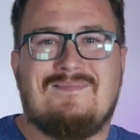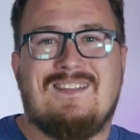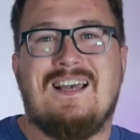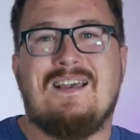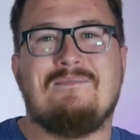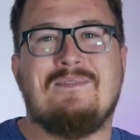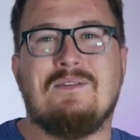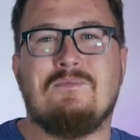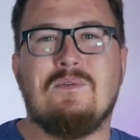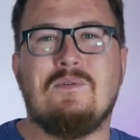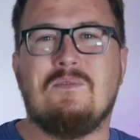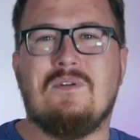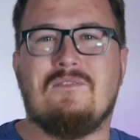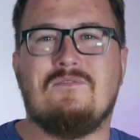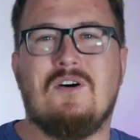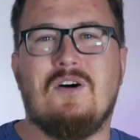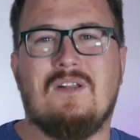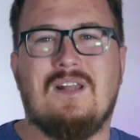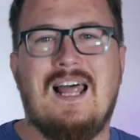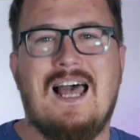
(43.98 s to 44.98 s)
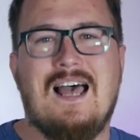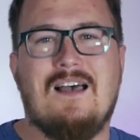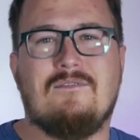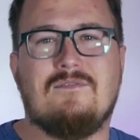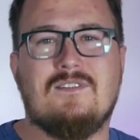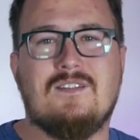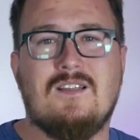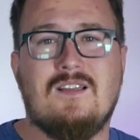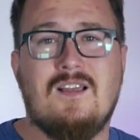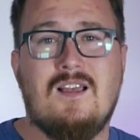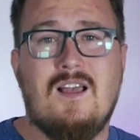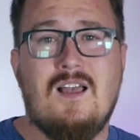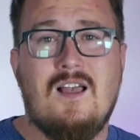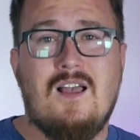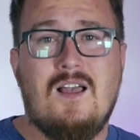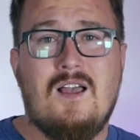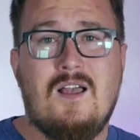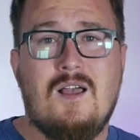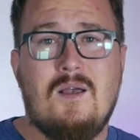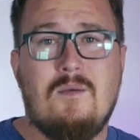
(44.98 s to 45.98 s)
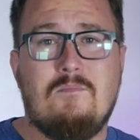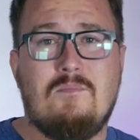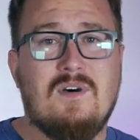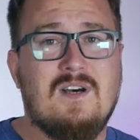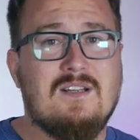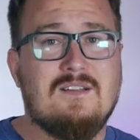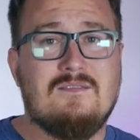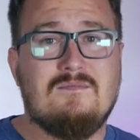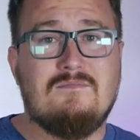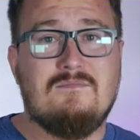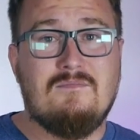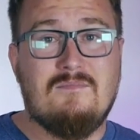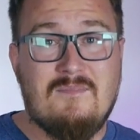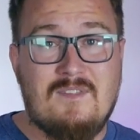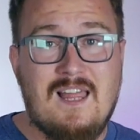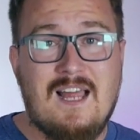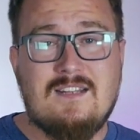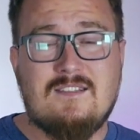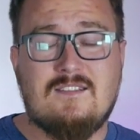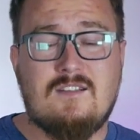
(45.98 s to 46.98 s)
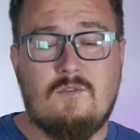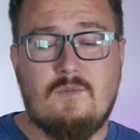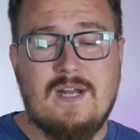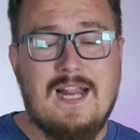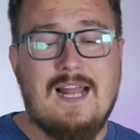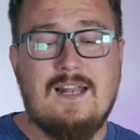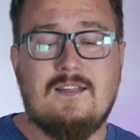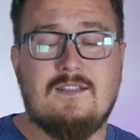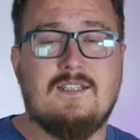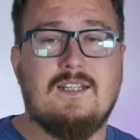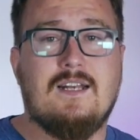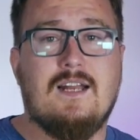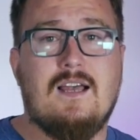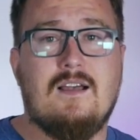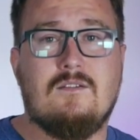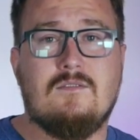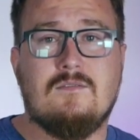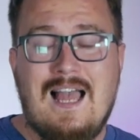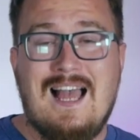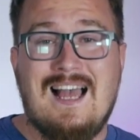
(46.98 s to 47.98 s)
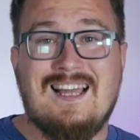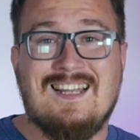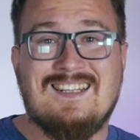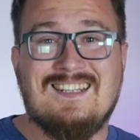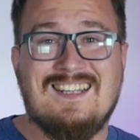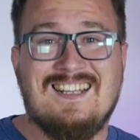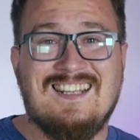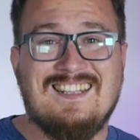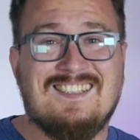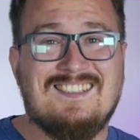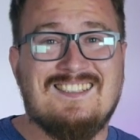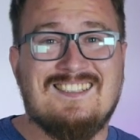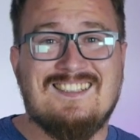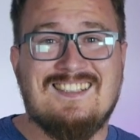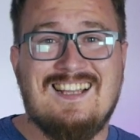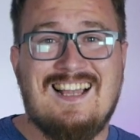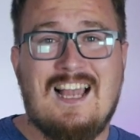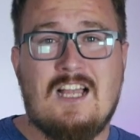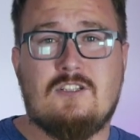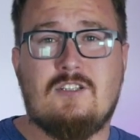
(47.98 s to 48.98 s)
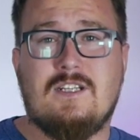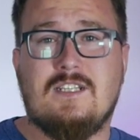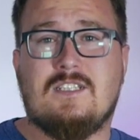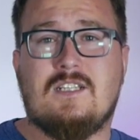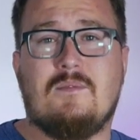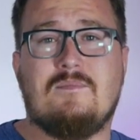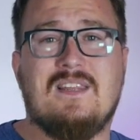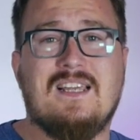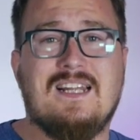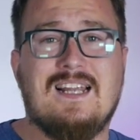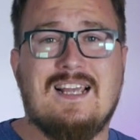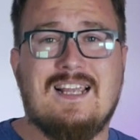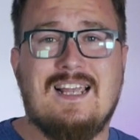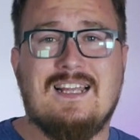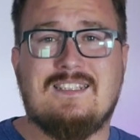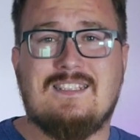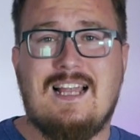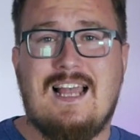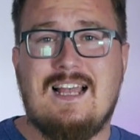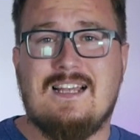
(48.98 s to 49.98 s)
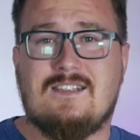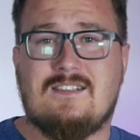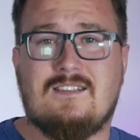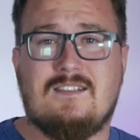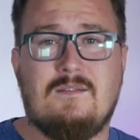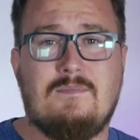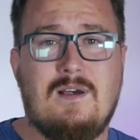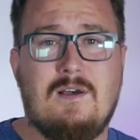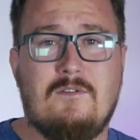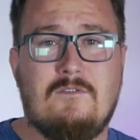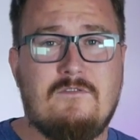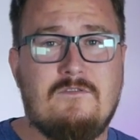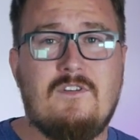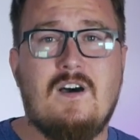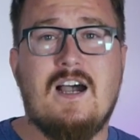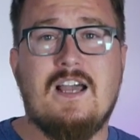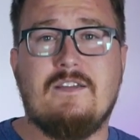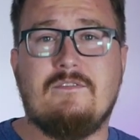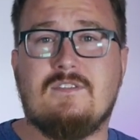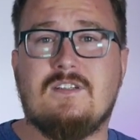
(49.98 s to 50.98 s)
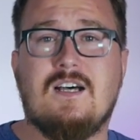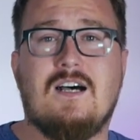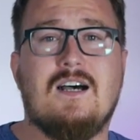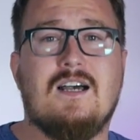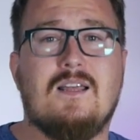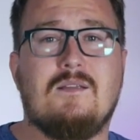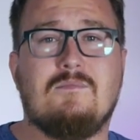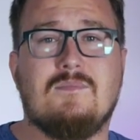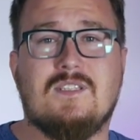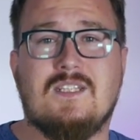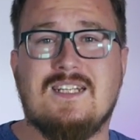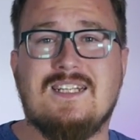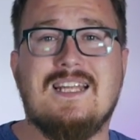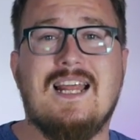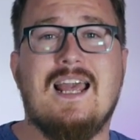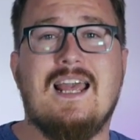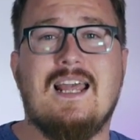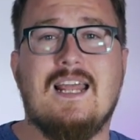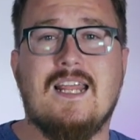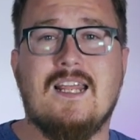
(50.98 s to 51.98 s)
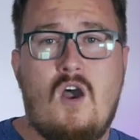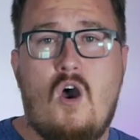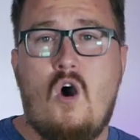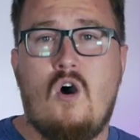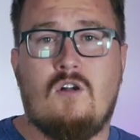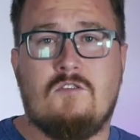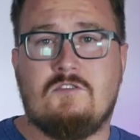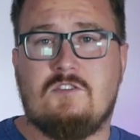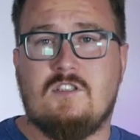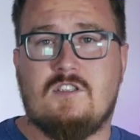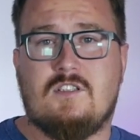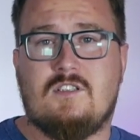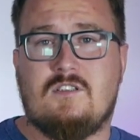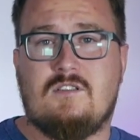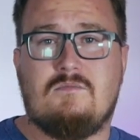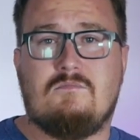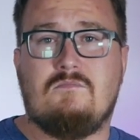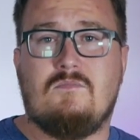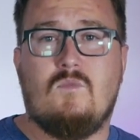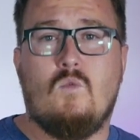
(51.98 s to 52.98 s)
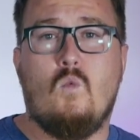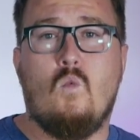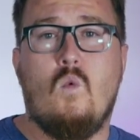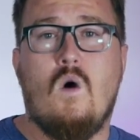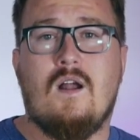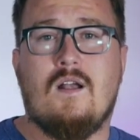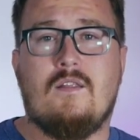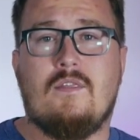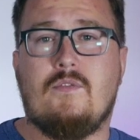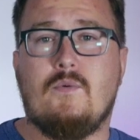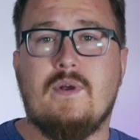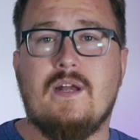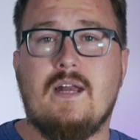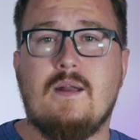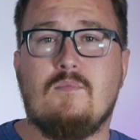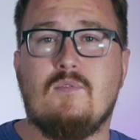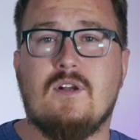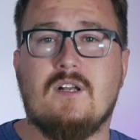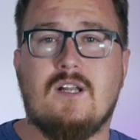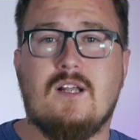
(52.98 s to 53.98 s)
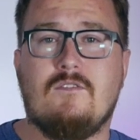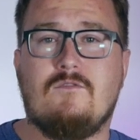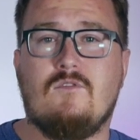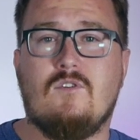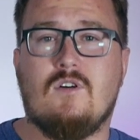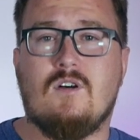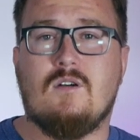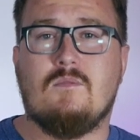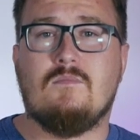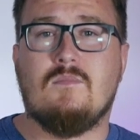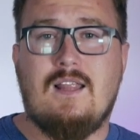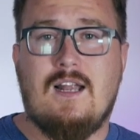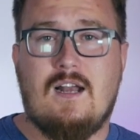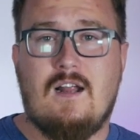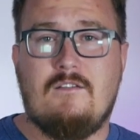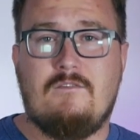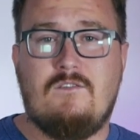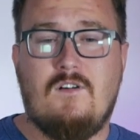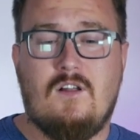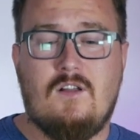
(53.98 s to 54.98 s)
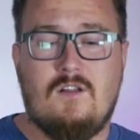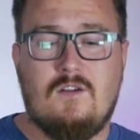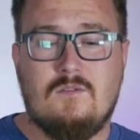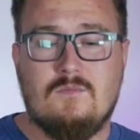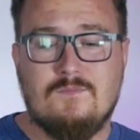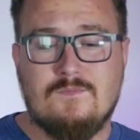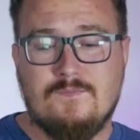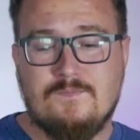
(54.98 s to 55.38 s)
I mean, we would have all laughed. But that's the reality now, and it's actually something that gets asked about 5 times a day on just one 3D printing forum that I follow.